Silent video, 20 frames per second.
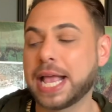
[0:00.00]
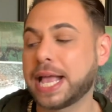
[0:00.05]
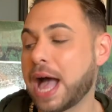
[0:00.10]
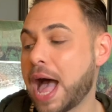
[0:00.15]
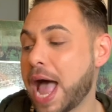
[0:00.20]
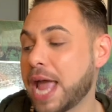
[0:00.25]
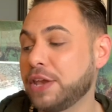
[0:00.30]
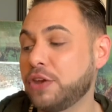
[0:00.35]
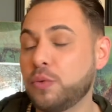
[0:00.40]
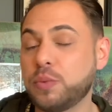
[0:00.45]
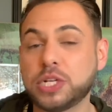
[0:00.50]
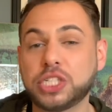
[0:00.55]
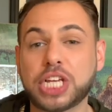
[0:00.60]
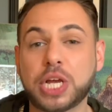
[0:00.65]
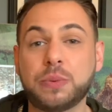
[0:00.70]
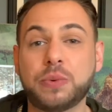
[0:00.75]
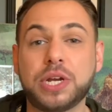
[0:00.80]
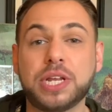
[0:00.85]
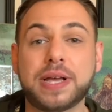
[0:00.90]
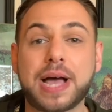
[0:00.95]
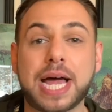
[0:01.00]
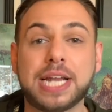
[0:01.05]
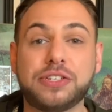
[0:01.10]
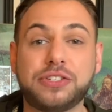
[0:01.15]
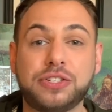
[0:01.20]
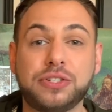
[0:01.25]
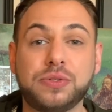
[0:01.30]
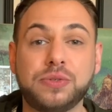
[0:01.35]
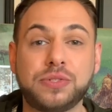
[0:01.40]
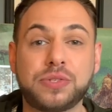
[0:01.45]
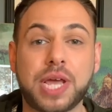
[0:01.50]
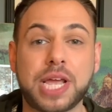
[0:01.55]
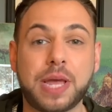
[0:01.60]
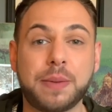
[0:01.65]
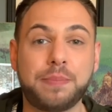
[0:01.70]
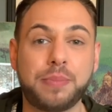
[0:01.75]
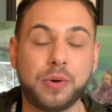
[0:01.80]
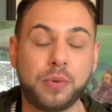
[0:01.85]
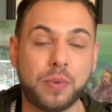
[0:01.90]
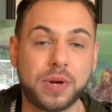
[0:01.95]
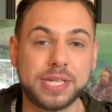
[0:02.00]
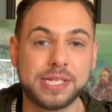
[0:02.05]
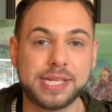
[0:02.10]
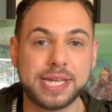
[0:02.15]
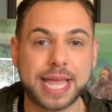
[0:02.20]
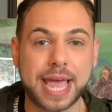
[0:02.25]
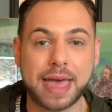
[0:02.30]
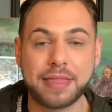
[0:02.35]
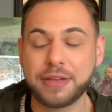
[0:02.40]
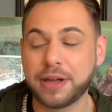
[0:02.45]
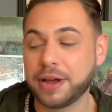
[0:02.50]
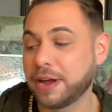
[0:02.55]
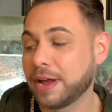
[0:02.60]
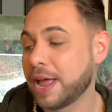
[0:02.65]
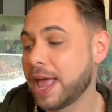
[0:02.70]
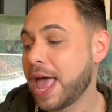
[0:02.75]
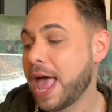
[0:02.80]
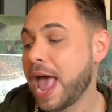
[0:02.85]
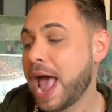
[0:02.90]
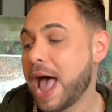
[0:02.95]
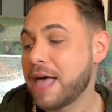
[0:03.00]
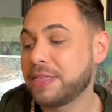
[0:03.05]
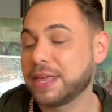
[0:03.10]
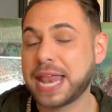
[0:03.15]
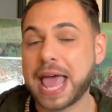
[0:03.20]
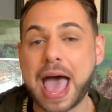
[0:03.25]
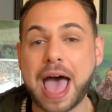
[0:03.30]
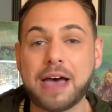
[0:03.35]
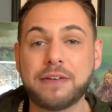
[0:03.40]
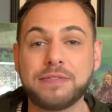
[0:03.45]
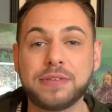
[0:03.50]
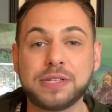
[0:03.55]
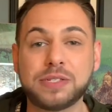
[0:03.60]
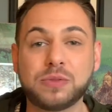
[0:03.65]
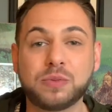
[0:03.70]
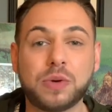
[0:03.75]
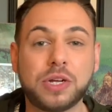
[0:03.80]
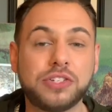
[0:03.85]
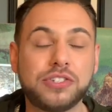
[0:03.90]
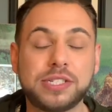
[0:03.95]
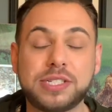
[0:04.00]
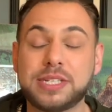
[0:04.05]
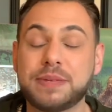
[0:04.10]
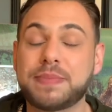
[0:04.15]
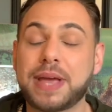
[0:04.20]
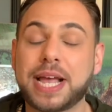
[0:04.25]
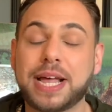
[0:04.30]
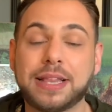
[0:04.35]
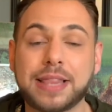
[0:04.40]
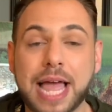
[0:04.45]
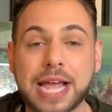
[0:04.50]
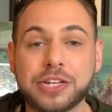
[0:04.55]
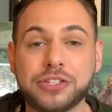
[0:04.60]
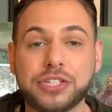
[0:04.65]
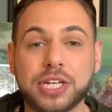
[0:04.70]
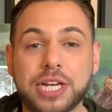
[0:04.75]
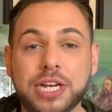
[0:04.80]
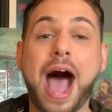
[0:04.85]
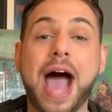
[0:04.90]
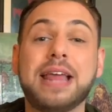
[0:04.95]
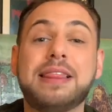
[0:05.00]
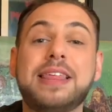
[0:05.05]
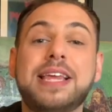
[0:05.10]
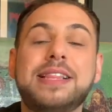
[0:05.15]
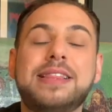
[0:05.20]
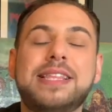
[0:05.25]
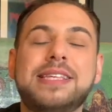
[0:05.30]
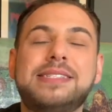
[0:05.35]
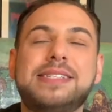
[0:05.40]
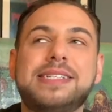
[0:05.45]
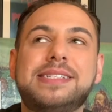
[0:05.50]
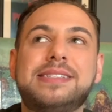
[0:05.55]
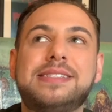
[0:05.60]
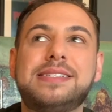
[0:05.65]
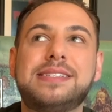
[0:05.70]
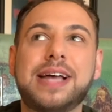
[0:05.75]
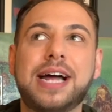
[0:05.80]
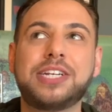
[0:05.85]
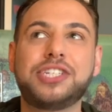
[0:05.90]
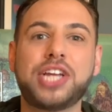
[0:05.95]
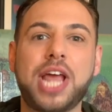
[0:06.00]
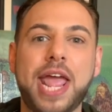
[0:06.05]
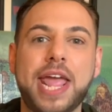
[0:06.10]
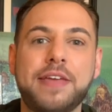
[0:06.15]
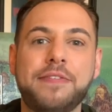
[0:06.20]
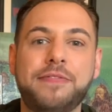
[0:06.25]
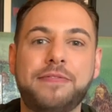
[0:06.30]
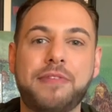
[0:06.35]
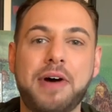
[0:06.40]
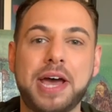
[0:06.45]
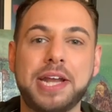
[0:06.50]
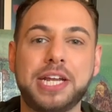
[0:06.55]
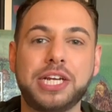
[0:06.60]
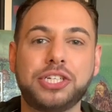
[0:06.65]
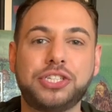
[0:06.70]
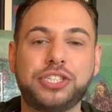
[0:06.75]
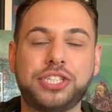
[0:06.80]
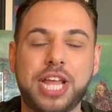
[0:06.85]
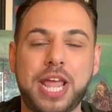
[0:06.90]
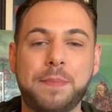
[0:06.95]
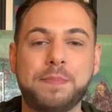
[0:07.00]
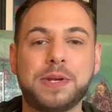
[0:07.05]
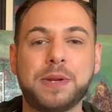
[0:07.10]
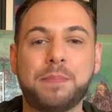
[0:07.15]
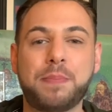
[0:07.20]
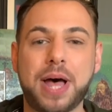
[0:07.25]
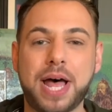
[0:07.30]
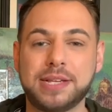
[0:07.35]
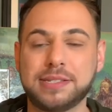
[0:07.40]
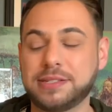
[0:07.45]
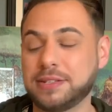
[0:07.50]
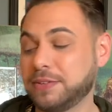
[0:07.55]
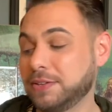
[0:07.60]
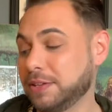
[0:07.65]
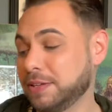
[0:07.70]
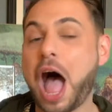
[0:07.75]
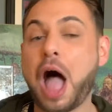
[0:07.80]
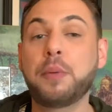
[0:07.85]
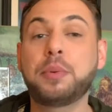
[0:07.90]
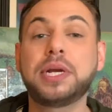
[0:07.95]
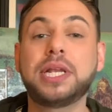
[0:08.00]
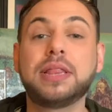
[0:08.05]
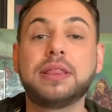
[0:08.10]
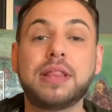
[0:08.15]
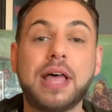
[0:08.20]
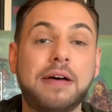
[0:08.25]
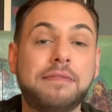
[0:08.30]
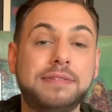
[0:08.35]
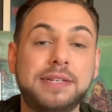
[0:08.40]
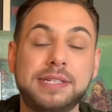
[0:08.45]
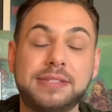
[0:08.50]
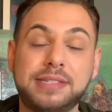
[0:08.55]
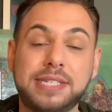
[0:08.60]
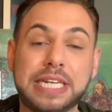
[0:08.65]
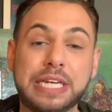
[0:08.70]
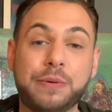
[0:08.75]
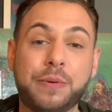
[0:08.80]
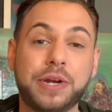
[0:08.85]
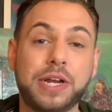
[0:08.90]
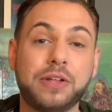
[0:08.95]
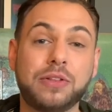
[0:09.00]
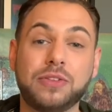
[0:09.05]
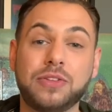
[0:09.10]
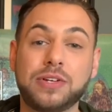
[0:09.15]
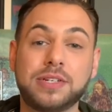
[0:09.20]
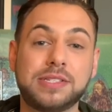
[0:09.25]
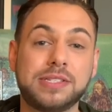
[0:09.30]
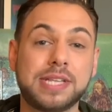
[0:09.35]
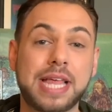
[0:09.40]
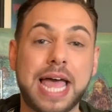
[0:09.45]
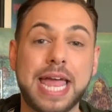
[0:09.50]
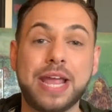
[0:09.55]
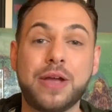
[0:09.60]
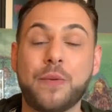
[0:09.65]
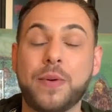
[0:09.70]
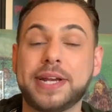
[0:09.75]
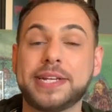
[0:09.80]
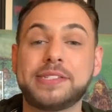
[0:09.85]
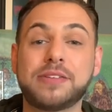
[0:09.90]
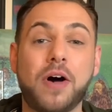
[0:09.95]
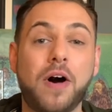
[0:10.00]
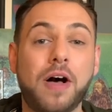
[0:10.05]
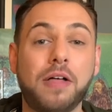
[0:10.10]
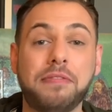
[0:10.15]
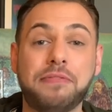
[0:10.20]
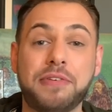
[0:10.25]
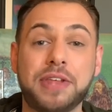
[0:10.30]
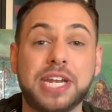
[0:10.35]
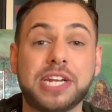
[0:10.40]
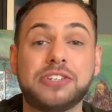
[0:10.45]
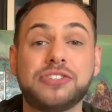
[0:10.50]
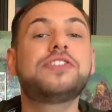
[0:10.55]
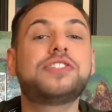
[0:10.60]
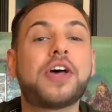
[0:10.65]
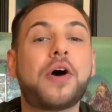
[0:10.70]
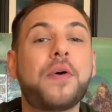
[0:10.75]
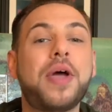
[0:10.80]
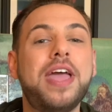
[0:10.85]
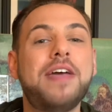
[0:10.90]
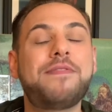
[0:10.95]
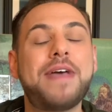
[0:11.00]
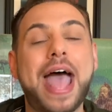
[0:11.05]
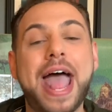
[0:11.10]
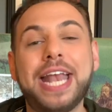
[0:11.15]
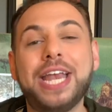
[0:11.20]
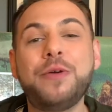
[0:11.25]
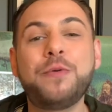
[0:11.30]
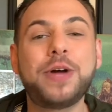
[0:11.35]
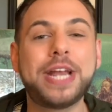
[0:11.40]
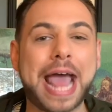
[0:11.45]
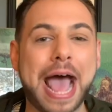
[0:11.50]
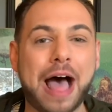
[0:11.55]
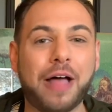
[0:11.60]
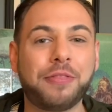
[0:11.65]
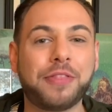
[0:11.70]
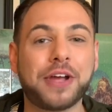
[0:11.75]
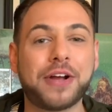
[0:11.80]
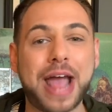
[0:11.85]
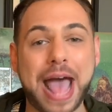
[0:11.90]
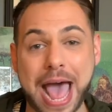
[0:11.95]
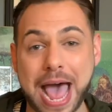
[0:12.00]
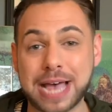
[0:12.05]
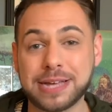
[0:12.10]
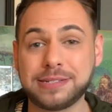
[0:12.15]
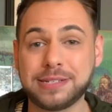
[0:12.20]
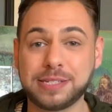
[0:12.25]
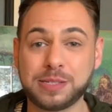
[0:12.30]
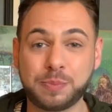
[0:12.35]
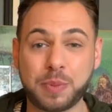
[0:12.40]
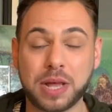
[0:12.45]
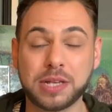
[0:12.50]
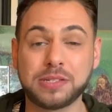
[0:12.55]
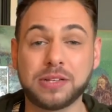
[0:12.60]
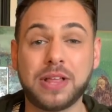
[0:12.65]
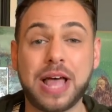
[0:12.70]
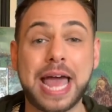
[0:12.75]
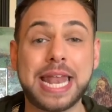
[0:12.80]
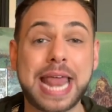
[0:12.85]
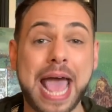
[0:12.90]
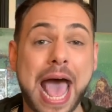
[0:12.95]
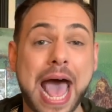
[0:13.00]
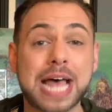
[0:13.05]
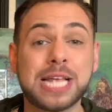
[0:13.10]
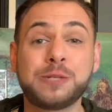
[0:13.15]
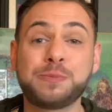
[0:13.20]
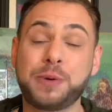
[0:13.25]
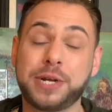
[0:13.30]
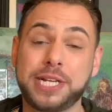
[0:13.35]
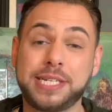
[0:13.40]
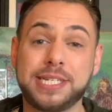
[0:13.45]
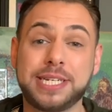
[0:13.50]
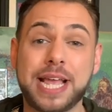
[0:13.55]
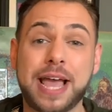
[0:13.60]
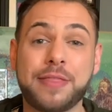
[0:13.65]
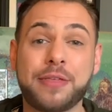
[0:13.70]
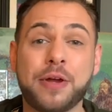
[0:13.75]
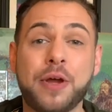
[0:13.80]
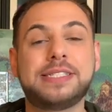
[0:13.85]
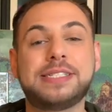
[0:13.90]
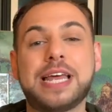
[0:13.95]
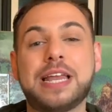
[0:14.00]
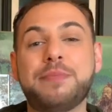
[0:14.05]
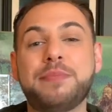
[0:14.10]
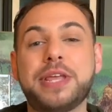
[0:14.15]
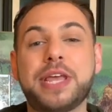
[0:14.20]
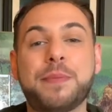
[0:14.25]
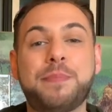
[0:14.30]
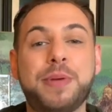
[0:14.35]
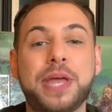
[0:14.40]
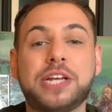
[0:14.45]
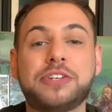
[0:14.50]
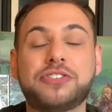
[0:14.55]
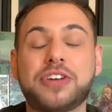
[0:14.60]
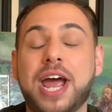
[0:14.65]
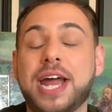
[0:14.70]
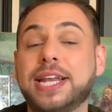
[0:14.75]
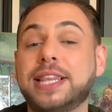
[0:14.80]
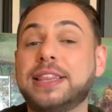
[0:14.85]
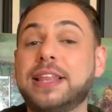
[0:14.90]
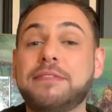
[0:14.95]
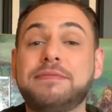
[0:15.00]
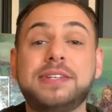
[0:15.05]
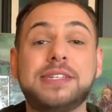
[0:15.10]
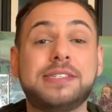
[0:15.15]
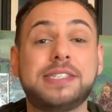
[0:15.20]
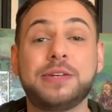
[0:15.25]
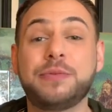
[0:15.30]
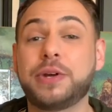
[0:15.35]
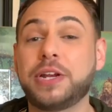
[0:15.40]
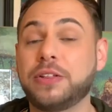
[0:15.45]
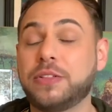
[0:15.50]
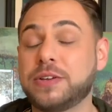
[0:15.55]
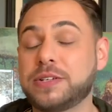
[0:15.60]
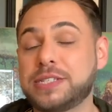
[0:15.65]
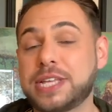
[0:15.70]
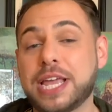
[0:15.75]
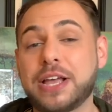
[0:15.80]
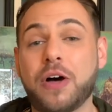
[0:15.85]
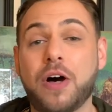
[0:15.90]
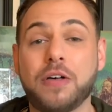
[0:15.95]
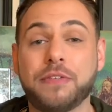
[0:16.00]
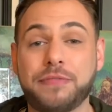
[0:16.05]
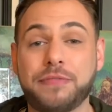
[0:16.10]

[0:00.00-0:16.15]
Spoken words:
kind of wish I would have got two so I could put one together and then have this one just in my collection. I think this is such a fun shaped puzzle. I would love to see what it looks like when it's all finished. So if anyone out there has this puzzle and has put it together, send me a picture. I'd love to see what it looks like all